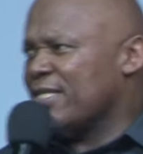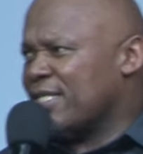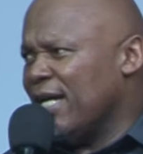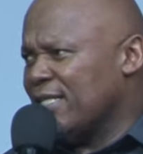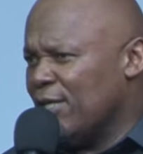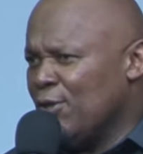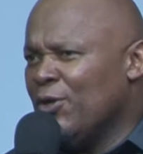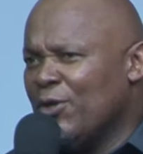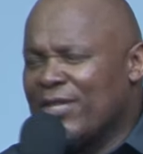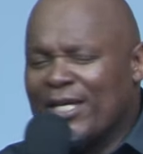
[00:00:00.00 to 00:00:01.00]
started
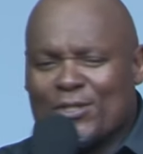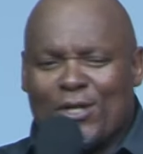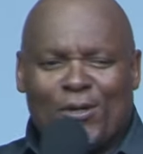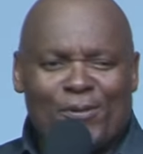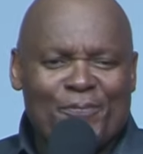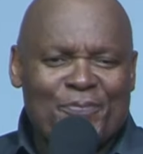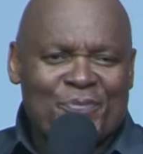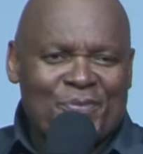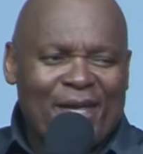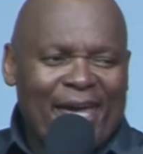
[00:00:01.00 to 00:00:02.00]
don't you think so
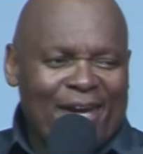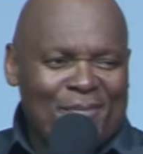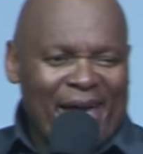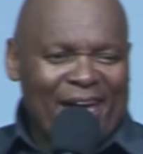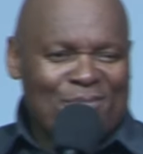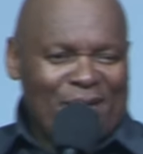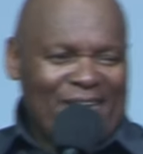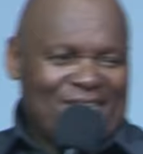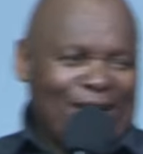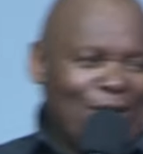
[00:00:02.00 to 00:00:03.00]
amen praise the